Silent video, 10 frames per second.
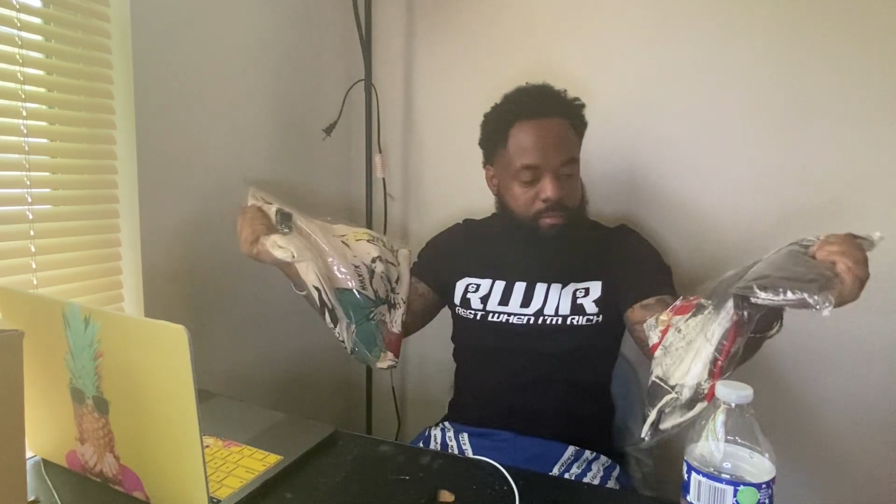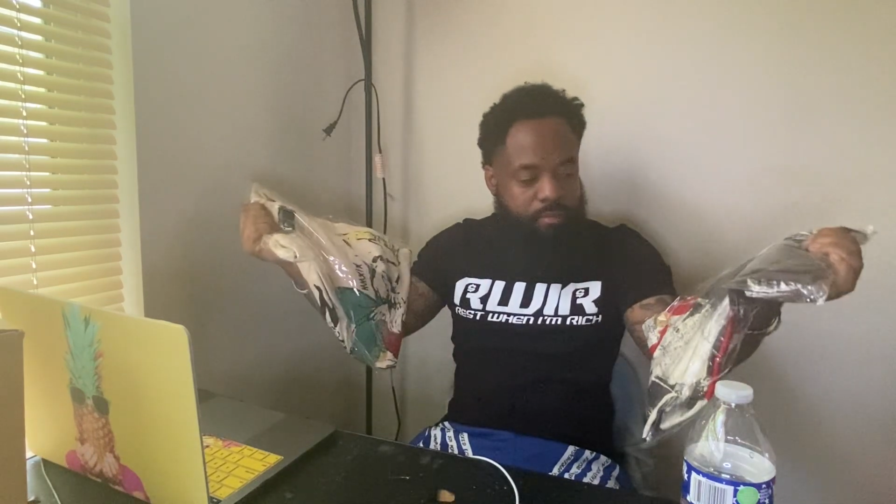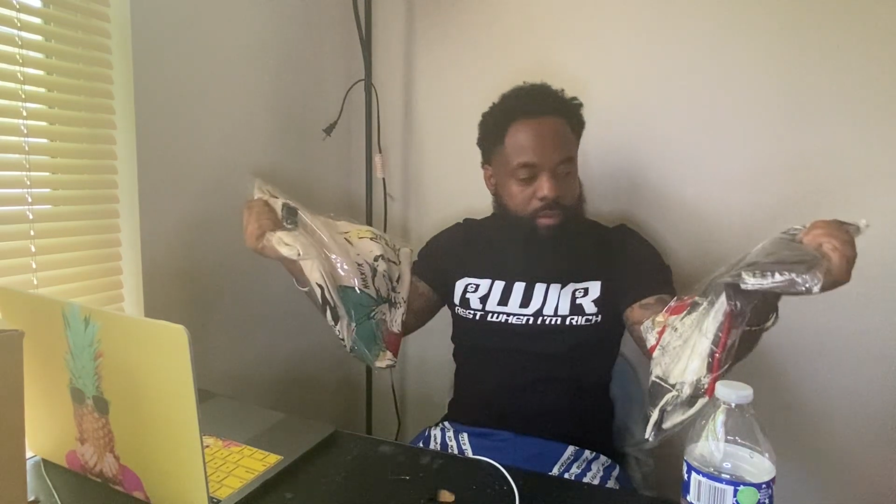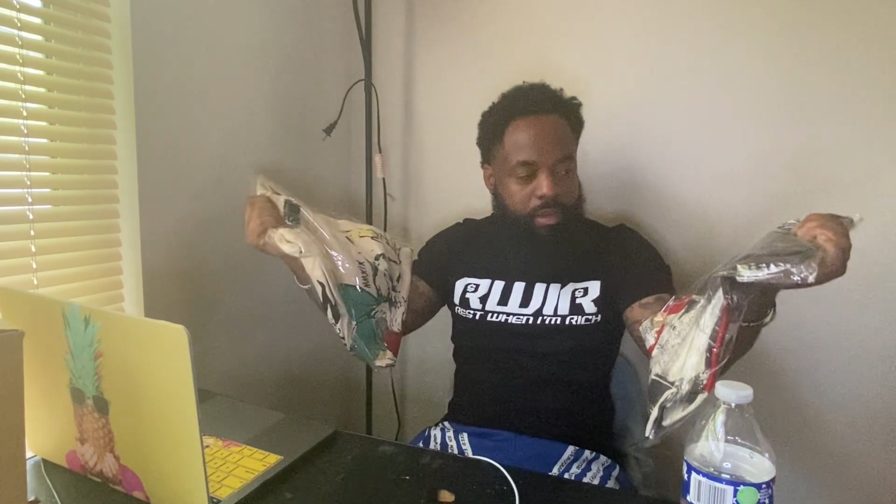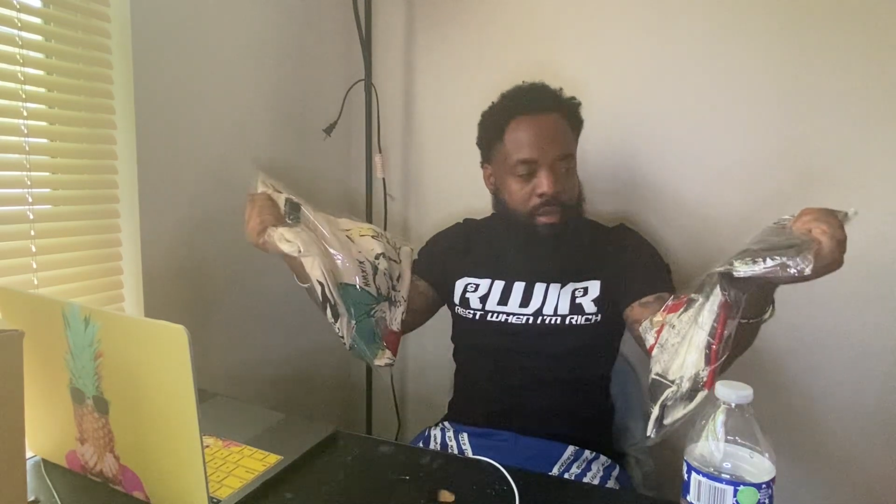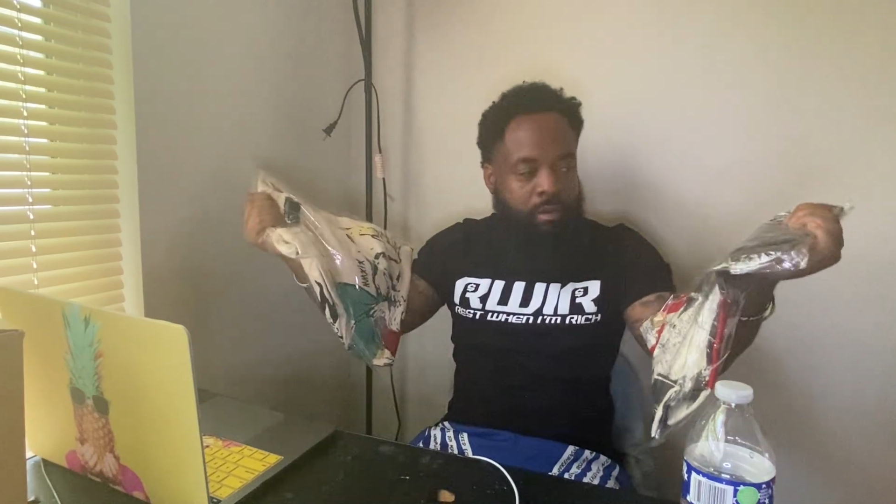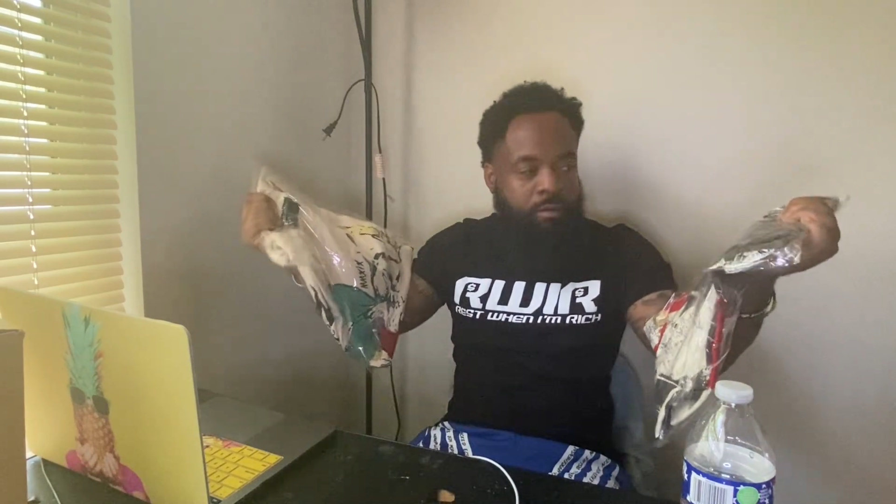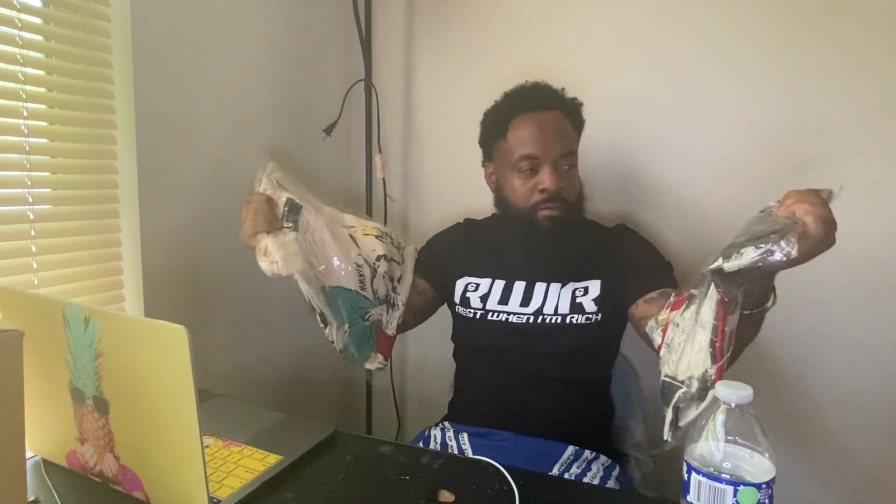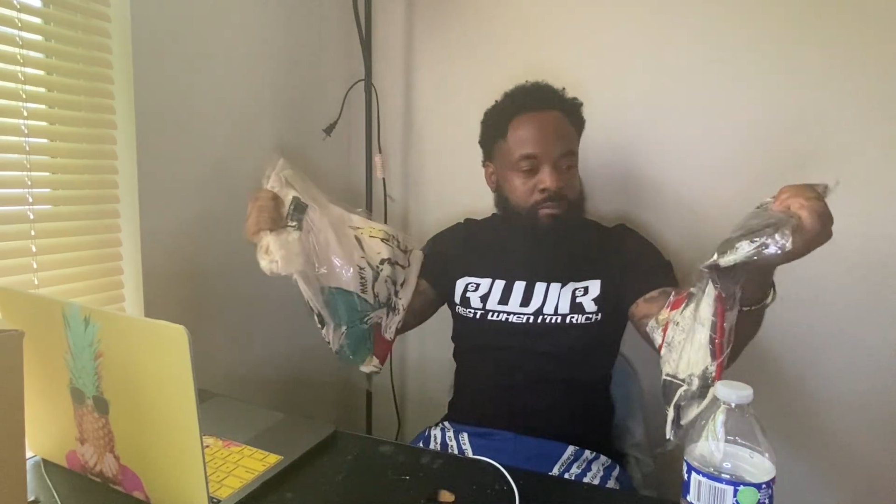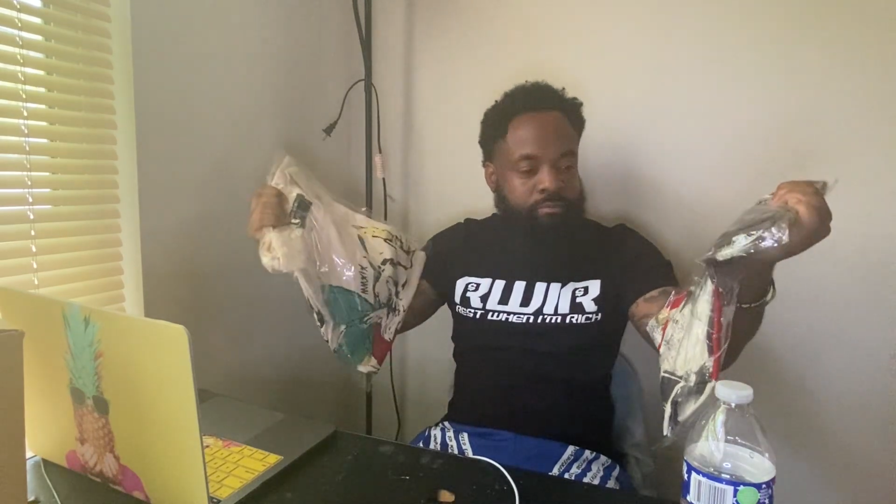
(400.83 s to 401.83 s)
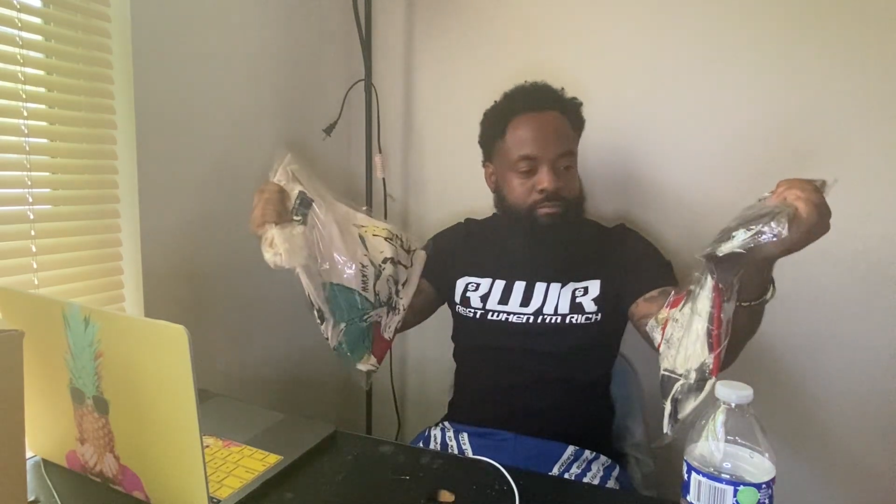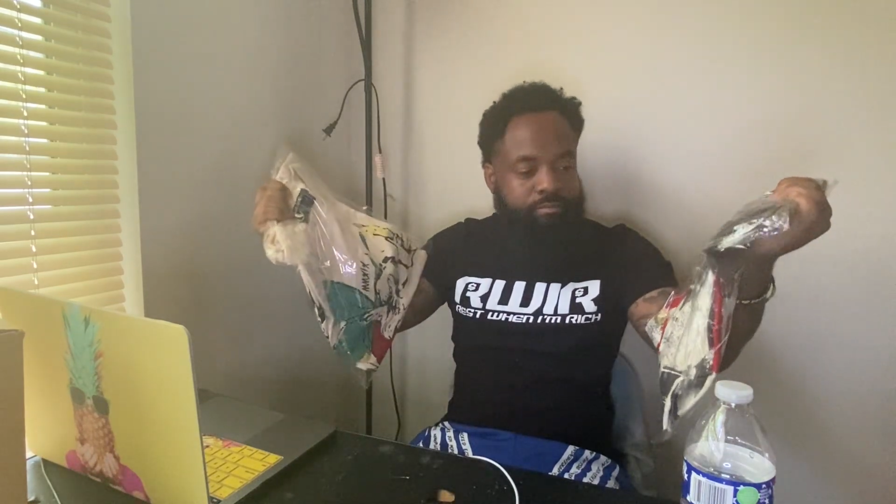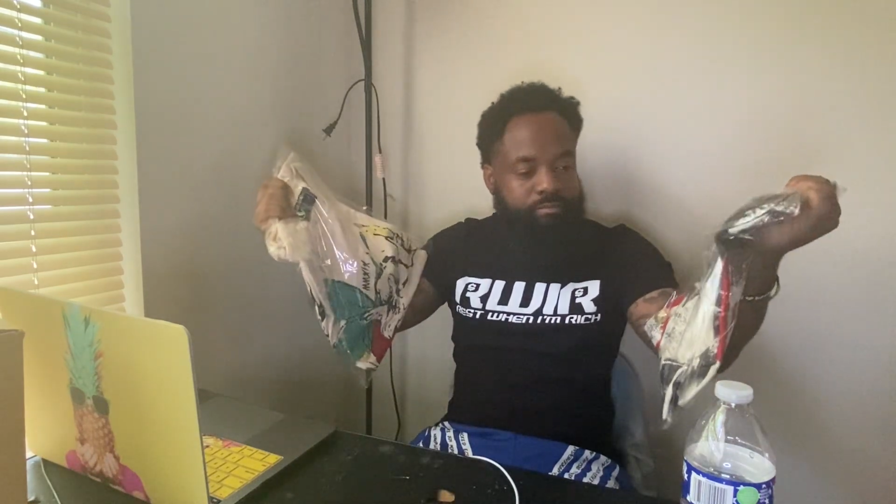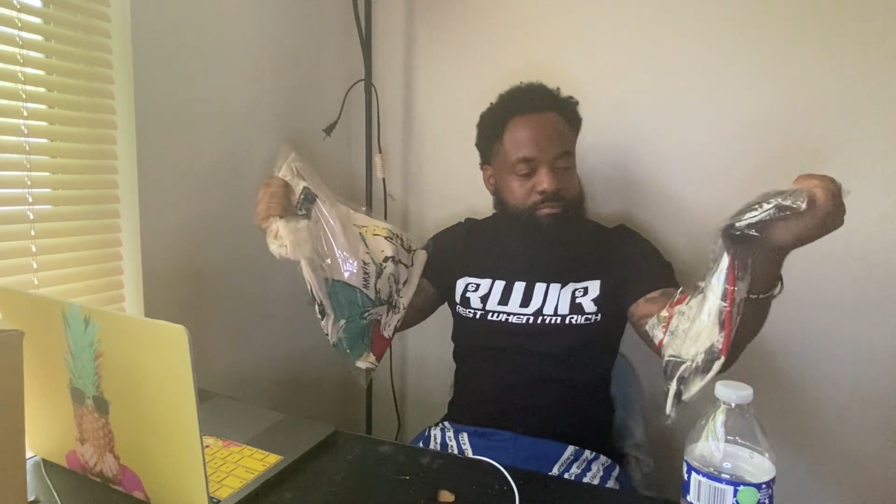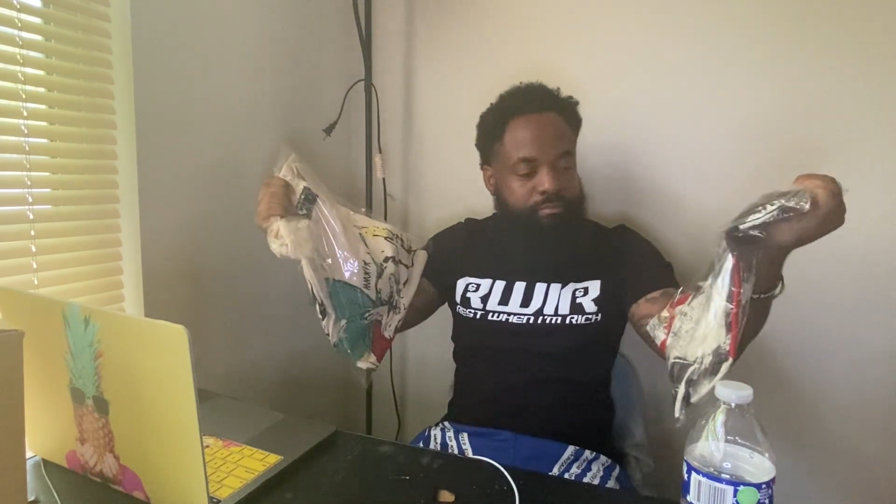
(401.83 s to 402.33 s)
But
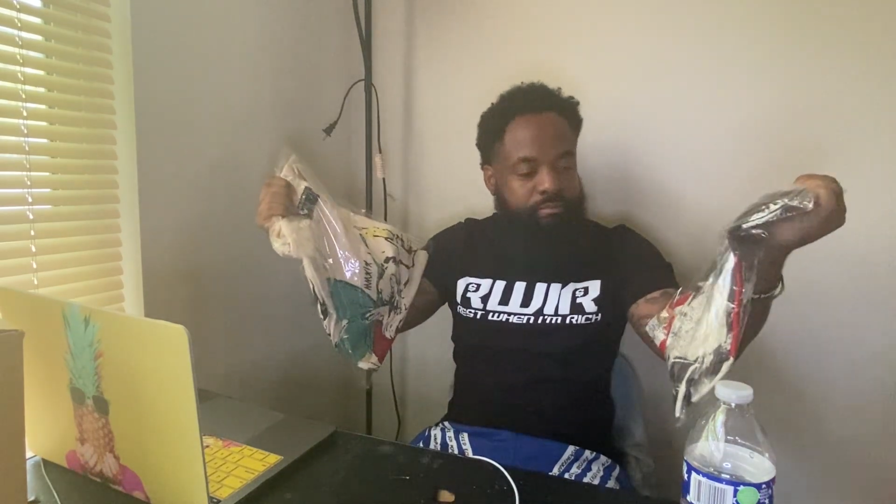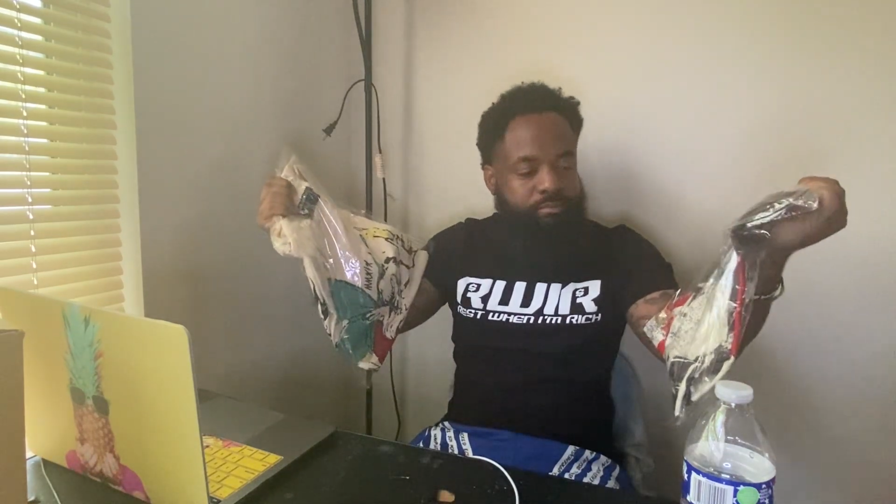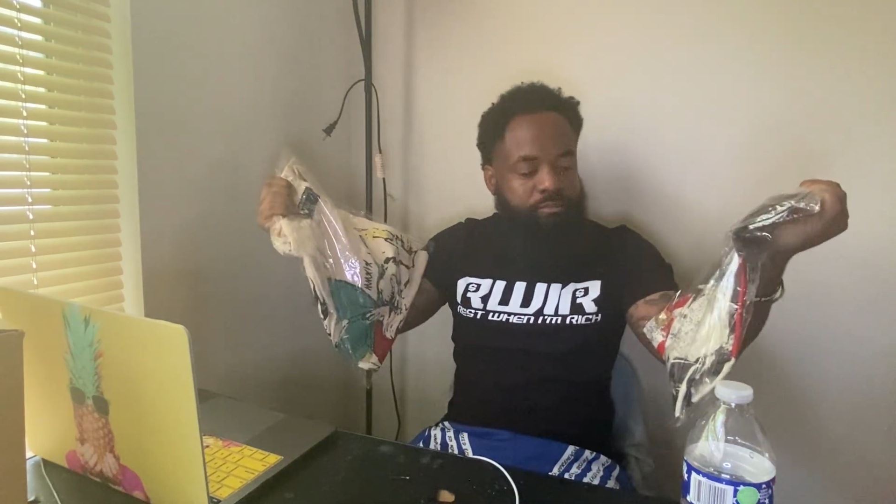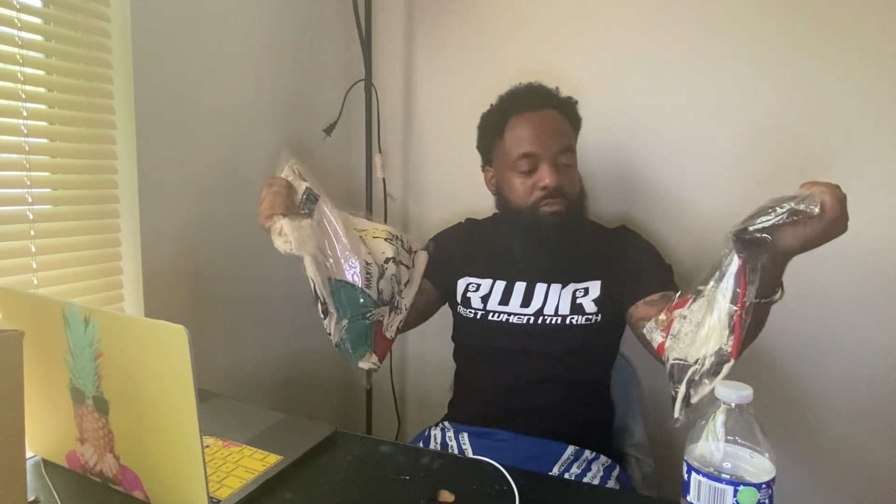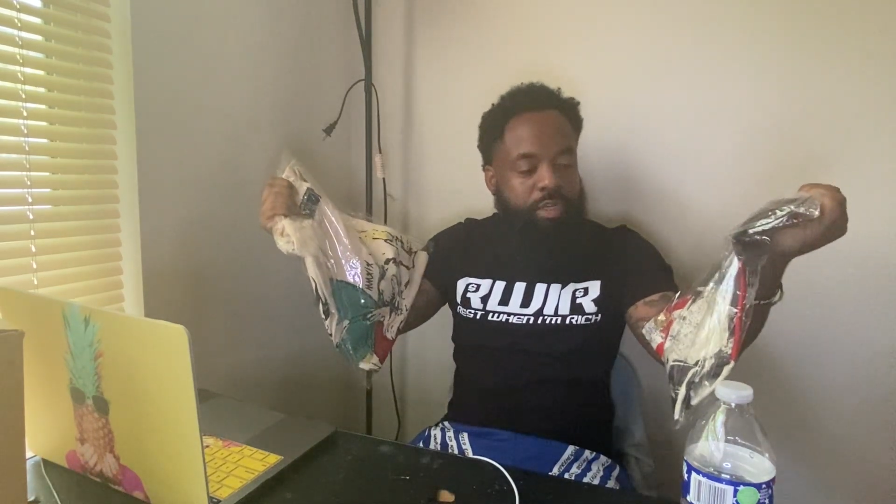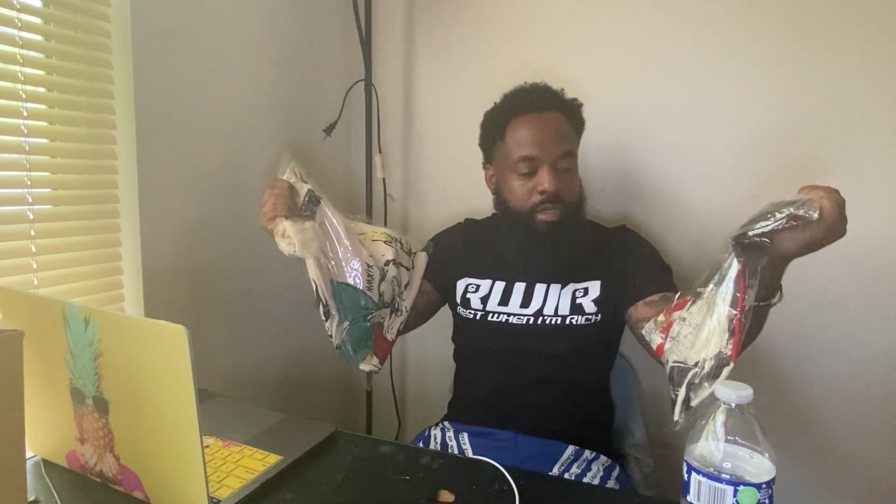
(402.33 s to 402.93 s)
yeah,